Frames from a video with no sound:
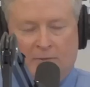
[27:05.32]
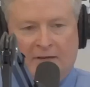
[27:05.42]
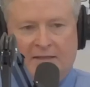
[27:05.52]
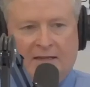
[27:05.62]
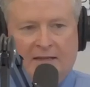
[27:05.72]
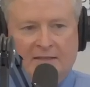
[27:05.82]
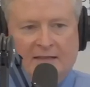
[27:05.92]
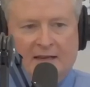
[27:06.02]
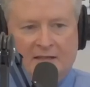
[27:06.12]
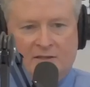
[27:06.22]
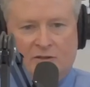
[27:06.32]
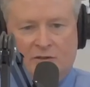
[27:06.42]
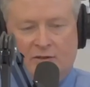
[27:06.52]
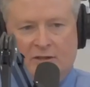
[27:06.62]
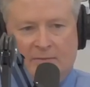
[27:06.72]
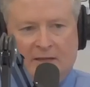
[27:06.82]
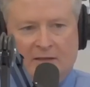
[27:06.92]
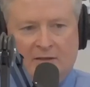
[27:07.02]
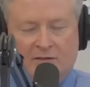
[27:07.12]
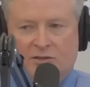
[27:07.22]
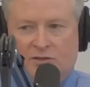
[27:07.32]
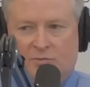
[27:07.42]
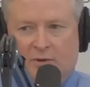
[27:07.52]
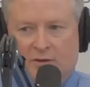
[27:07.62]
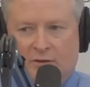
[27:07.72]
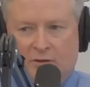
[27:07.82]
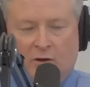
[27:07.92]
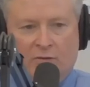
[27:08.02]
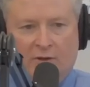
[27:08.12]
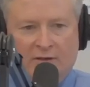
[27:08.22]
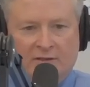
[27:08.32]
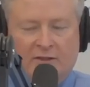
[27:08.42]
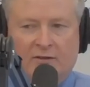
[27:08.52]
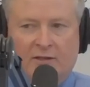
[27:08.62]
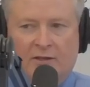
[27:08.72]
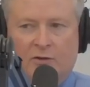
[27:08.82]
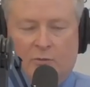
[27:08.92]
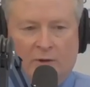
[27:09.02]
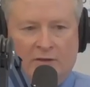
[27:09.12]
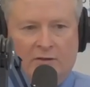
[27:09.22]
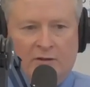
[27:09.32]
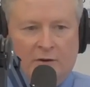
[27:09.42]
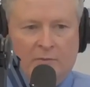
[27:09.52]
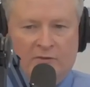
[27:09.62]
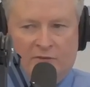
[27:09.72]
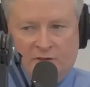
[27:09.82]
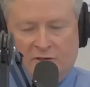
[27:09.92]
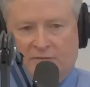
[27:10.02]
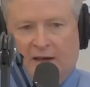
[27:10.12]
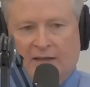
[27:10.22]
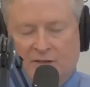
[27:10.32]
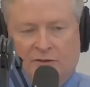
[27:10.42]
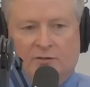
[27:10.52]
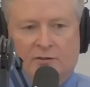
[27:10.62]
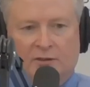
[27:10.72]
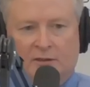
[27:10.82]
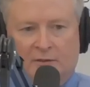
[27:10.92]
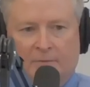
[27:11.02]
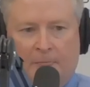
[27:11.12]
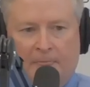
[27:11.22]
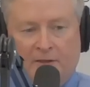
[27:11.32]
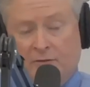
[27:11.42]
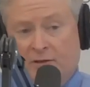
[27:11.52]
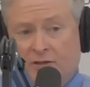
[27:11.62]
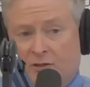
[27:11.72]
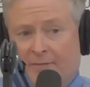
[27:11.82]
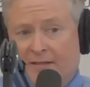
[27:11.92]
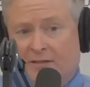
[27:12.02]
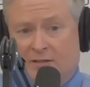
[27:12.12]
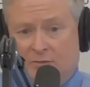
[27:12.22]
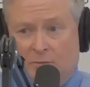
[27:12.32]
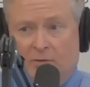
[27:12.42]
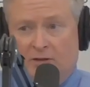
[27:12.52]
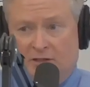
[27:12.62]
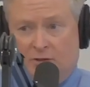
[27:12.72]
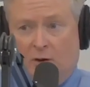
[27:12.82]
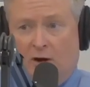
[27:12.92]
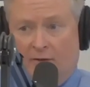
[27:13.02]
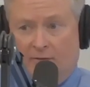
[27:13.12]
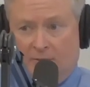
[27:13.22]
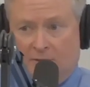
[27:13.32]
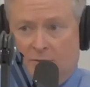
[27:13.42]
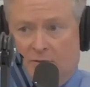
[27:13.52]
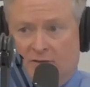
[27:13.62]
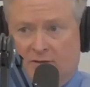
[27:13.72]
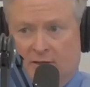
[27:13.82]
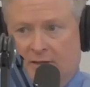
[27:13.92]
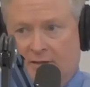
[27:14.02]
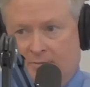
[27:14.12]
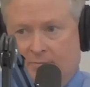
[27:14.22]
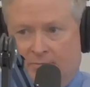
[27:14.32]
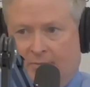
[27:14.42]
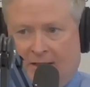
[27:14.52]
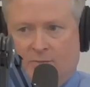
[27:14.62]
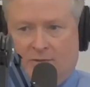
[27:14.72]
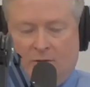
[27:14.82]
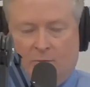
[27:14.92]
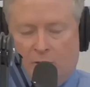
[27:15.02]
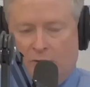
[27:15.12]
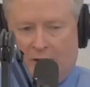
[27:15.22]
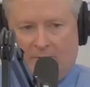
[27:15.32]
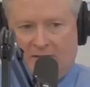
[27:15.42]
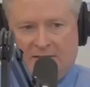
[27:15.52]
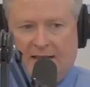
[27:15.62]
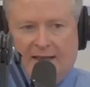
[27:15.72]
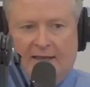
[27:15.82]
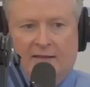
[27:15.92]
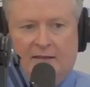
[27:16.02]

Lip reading: maintaining status, so you need to make a decision whether you go voluntarily or wait till the government eventually finds you. So the initial messages were pretty strong from the schools because that's what they were programmed to say.